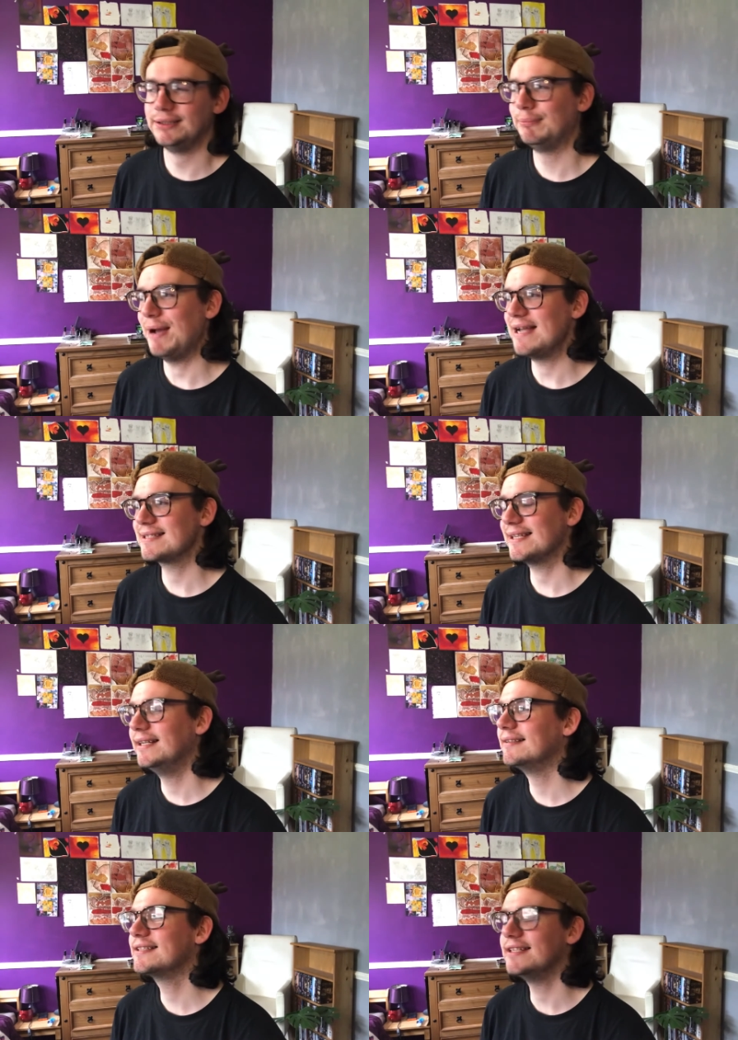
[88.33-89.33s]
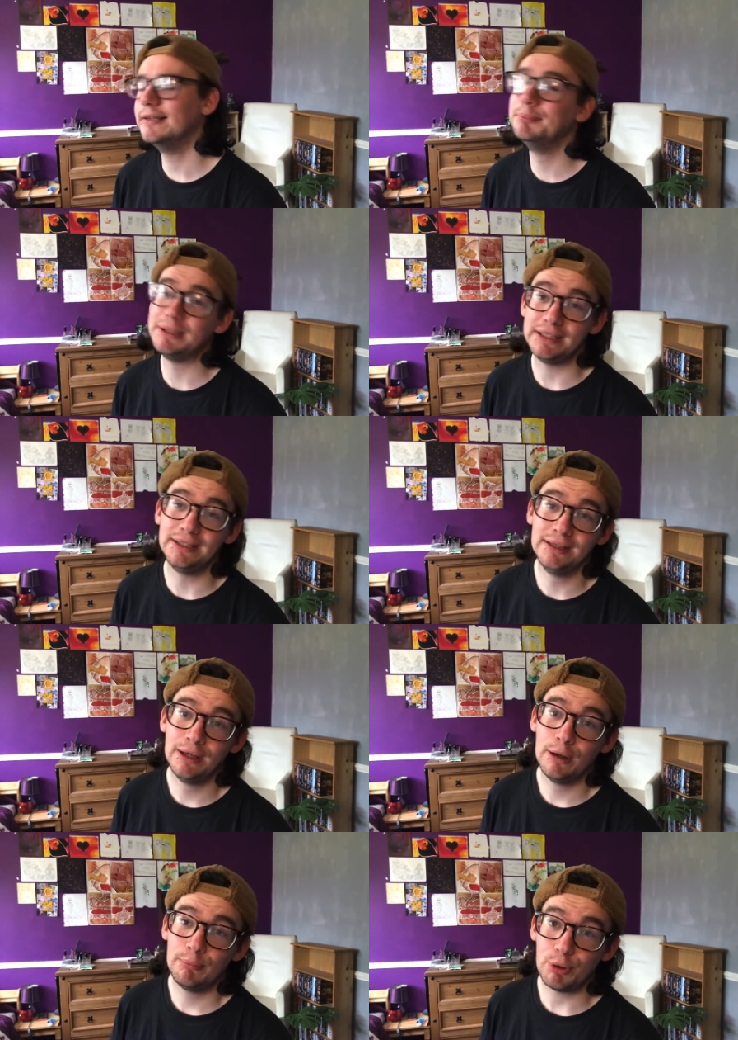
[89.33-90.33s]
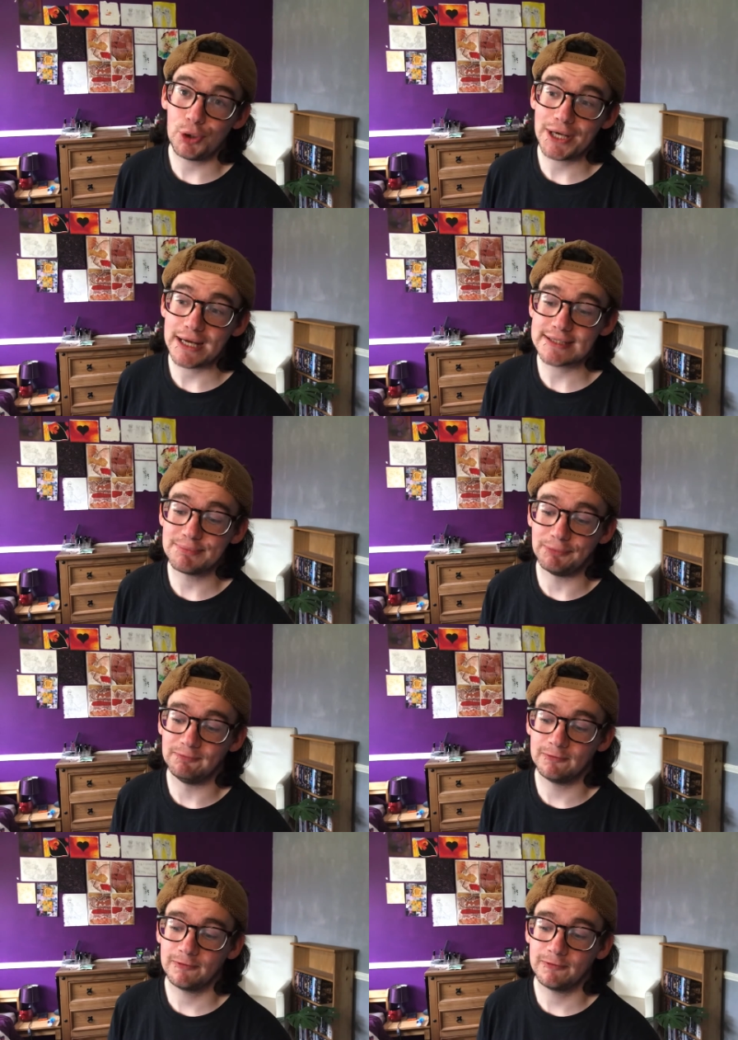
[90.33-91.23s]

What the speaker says: basket to be bought next month.